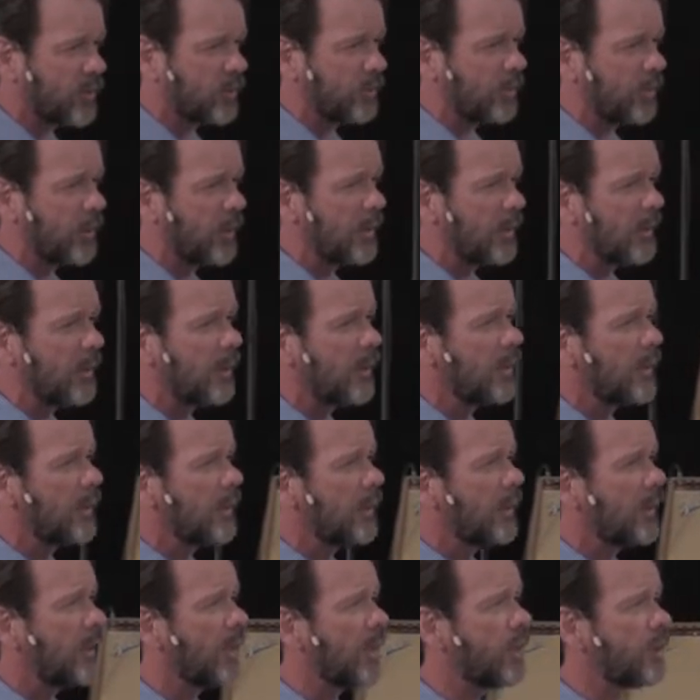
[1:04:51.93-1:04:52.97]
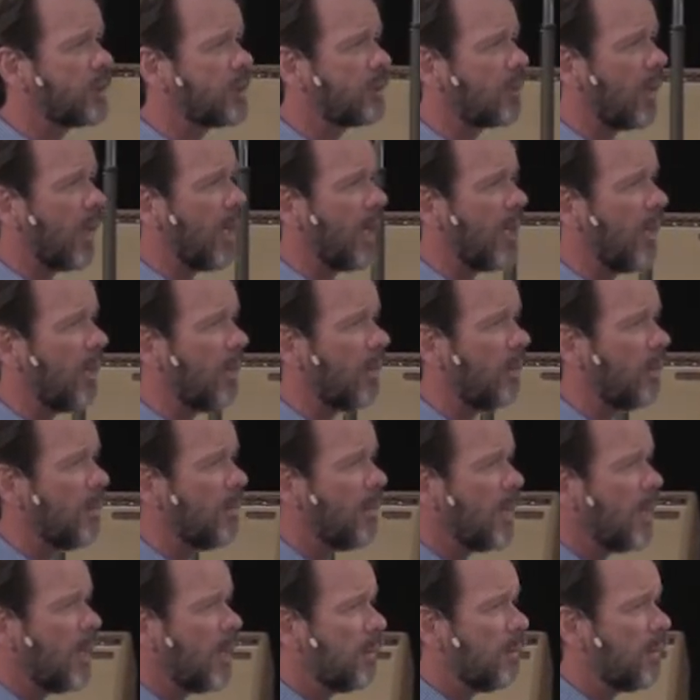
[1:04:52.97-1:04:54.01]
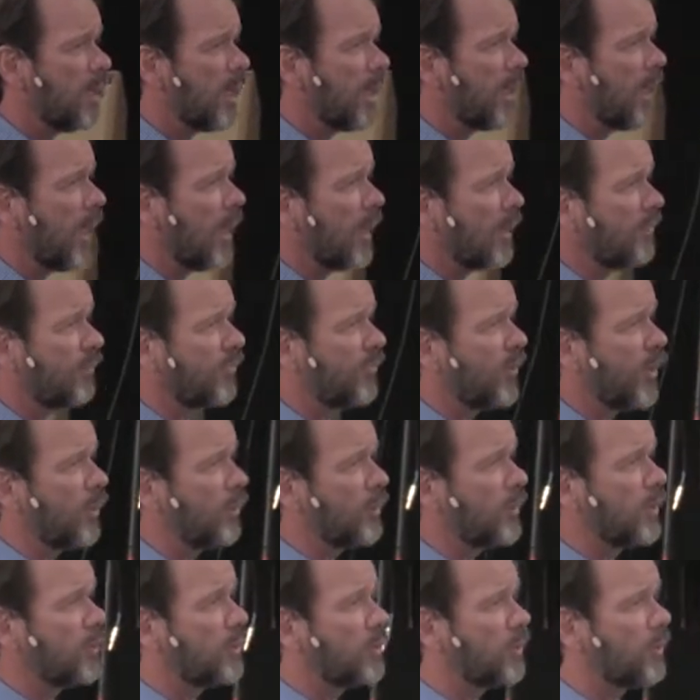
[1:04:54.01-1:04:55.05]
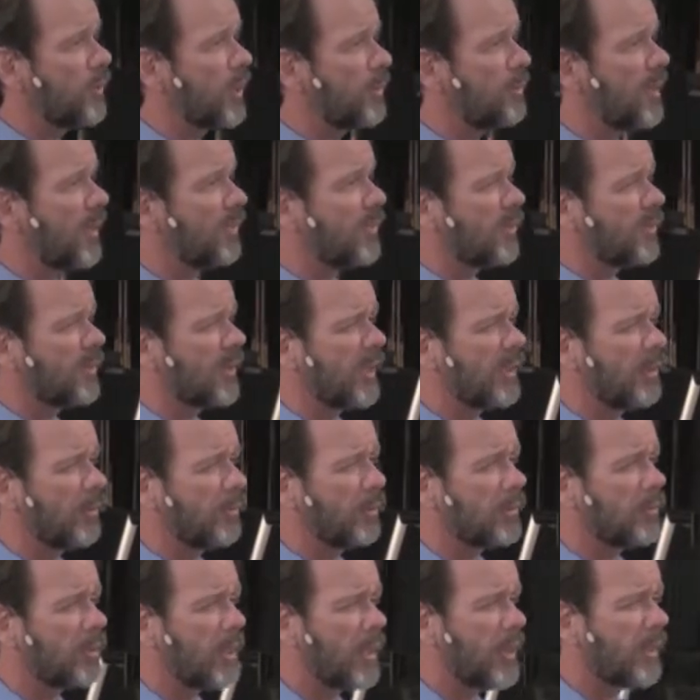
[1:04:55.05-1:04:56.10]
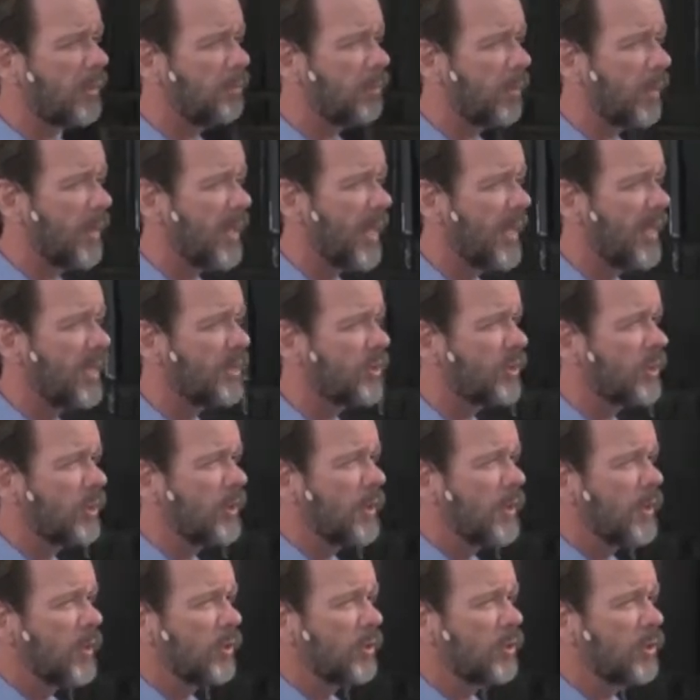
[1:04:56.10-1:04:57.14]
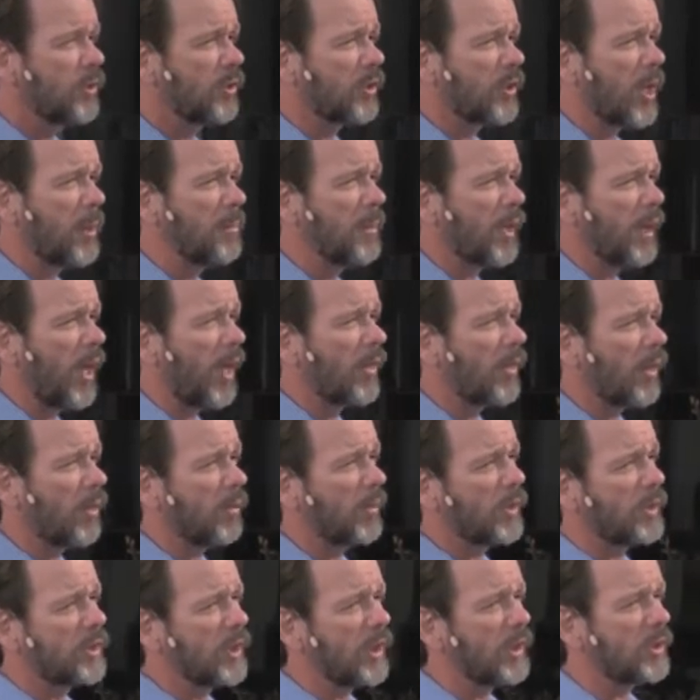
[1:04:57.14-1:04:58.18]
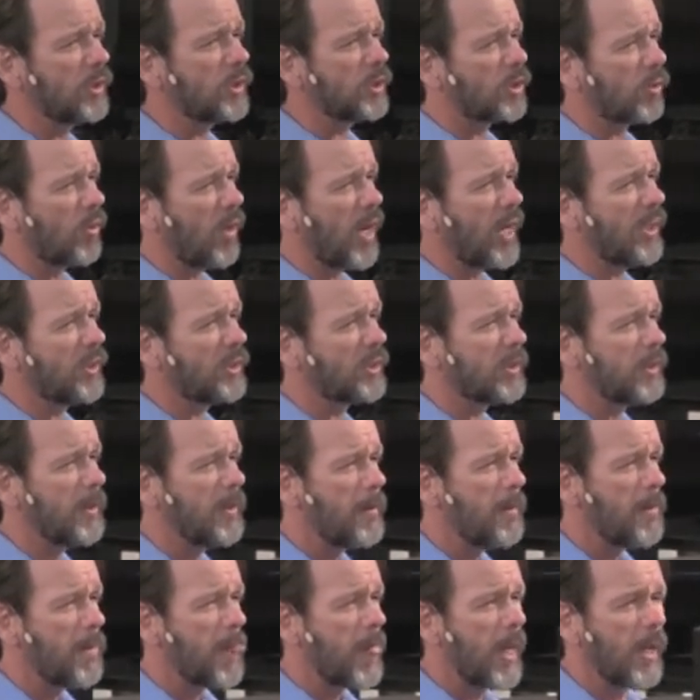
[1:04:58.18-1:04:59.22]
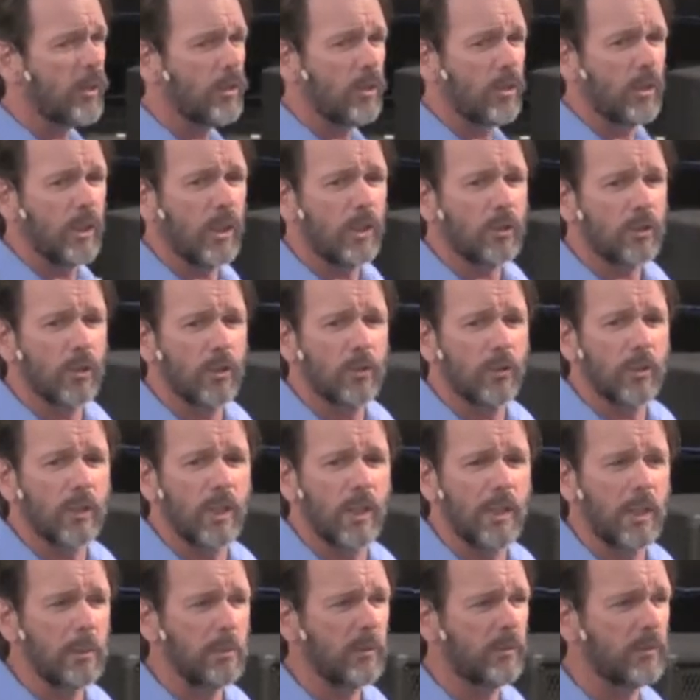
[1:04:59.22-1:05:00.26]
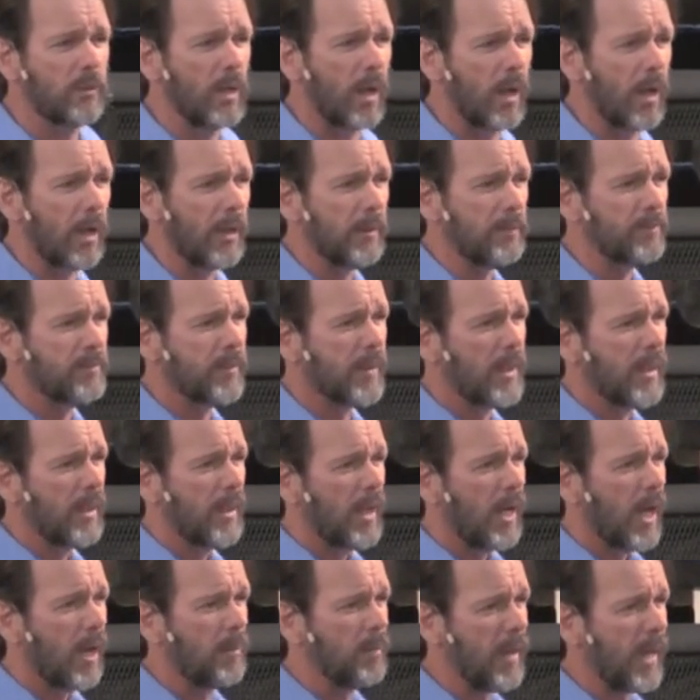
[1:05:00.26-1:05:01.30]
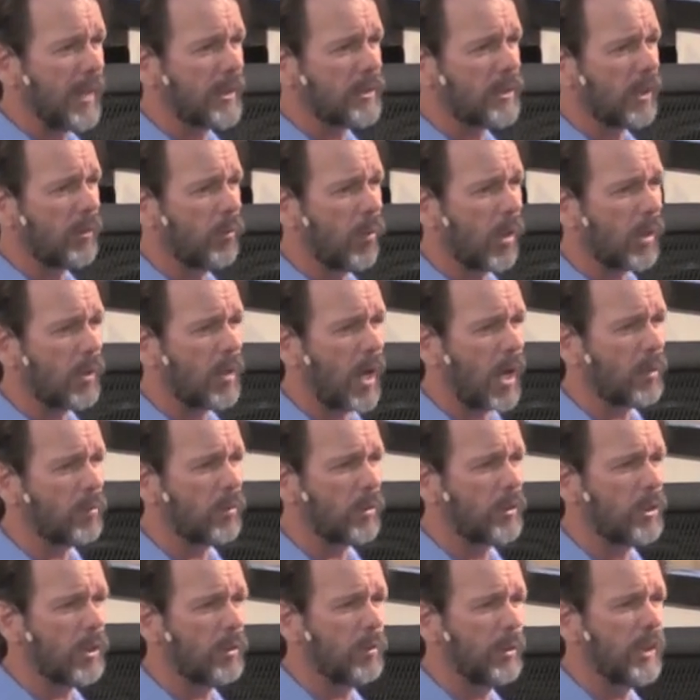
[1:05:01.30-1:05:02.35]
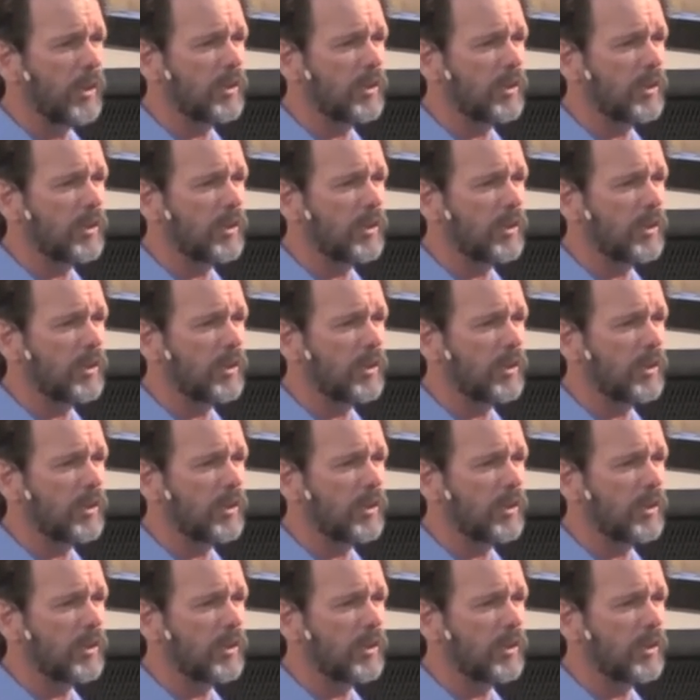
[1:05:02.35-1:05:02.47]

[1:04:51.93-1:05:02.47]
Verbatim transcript: to Israel, But he unfolded to them everything that would take place to the coming of the Lord Jesus Christ and to the eternal kingdom of God. Amazing what God will do when